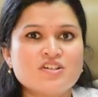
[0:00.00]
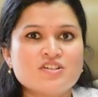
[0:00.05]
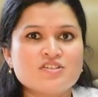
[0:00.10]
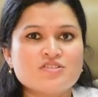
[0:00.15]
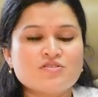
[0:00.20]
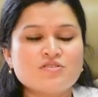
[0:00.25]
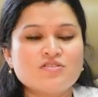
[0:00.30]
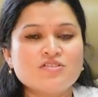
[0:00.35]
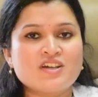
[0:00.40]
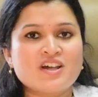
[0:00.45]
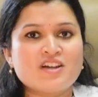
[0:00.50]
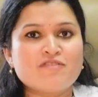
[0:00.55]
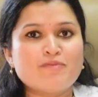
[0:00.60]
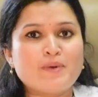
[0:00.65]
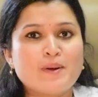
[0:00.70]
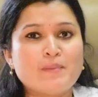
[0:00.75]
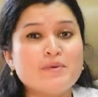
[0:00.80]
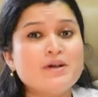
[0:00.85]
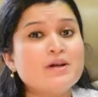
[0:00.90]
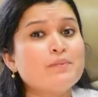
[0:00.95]
So there
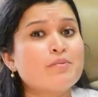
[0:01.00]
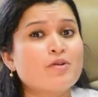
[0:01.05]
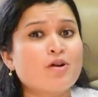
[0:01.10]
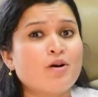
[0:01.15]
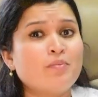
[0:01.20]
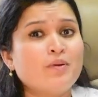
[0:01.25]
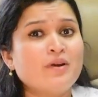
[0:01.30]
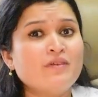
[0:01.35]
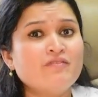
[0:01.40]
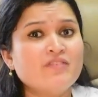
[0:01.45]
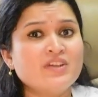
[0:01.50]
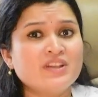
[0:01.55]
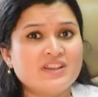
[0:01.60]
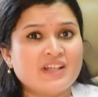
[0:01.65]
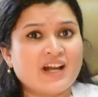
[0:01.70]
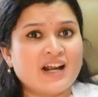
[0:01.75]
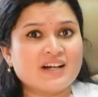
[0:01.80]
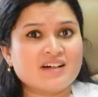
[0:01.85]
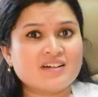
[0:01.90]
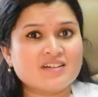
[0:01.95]
may be a problem with
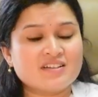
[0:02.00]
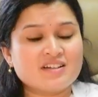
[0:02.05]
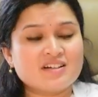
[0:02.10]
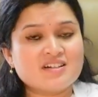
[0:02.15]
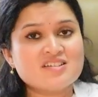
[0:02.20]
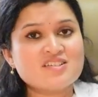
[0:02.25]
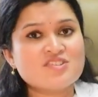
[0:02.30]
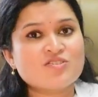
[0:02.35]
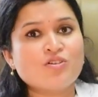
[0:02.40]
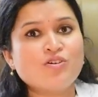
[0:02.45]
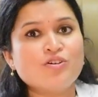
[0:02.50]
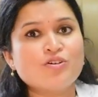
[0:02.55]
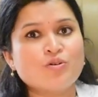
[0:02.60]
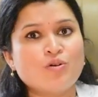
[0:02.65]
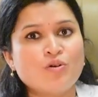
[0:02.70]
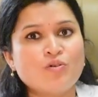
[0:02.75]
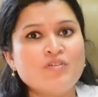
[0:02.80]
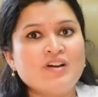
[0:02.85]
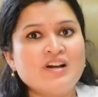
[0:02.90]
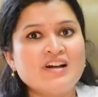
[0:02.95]
that. That is called
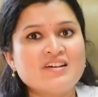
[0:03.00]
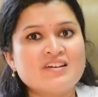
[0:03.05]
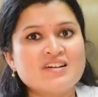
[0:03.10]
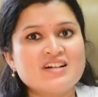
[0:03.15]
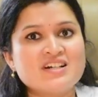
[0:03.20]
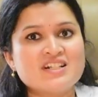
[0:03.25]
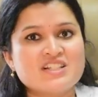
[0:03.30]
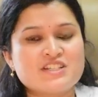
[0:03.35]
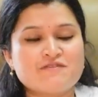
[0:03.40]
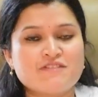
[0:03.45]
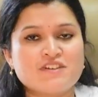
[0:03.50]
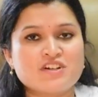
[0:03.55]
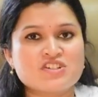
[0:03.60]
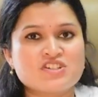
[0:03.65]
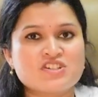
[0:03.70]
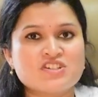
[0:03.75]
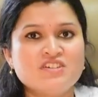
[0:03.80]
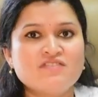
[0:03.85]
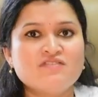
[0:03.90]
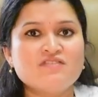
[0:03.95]
ovulatory
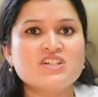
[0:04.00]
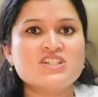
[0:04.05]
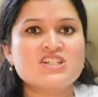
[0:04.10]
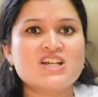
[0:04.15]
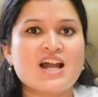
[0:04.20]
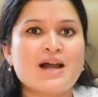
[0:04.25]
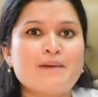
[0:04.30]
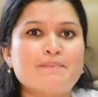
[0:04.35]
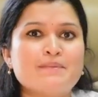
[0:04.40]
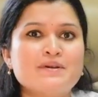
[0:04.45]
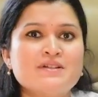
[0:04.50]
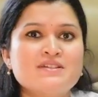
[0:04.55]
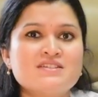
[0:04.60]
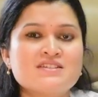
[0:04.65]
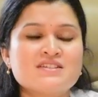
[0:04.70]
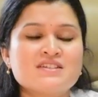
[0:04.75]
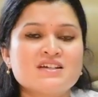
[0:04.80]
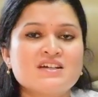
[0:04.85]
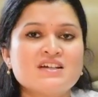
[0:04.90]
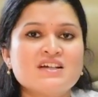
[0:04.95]
dysfunction, which
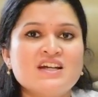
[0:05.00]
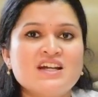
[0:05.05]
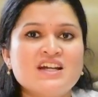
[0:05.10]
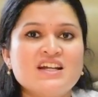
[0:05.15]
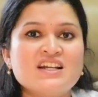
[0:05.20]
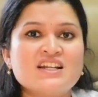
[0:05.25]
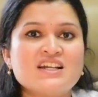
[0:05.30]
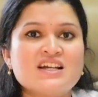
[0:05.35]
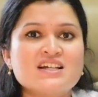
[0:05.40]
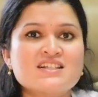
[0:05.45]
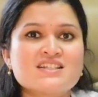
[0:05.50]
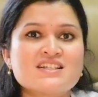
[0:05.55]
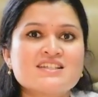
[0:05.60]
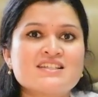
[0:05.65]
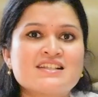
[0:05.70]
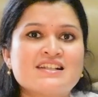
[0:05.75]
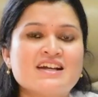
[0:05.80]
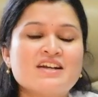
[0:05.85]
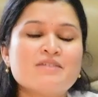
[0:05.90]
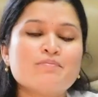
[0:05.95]
happens in
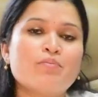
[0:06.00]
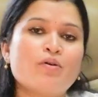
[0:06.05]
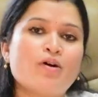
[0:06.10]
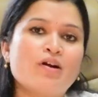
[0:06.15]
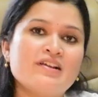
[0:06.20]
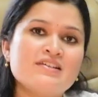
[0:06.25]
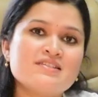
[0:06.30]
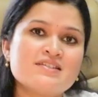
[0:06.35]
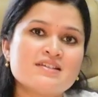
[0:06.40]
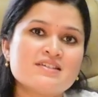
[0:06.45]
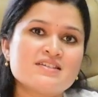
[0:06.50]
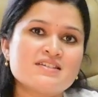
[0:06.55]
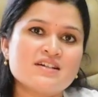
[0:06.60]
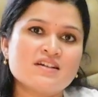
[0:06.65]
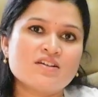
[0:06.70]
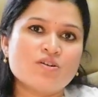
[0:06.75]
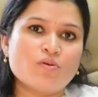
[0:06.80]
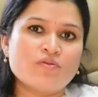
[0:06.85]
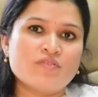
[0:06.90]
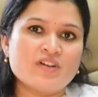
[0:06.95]
cases like
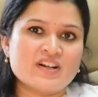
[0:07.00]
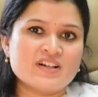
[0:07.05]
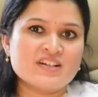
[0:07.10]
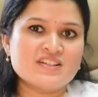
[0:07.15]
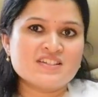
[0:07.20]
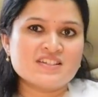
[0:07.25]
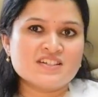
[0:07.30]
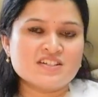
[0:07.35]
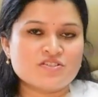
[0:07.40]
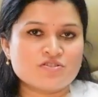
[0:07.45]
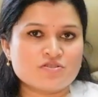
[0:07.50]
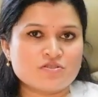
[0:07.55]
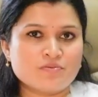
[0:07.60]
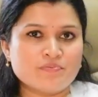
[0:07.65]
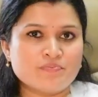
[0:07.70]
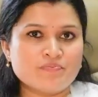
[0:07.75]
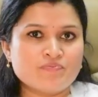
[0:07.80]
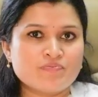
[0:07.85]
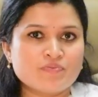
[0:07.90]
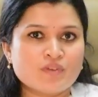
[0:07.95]
polycystic ovarian syndrome.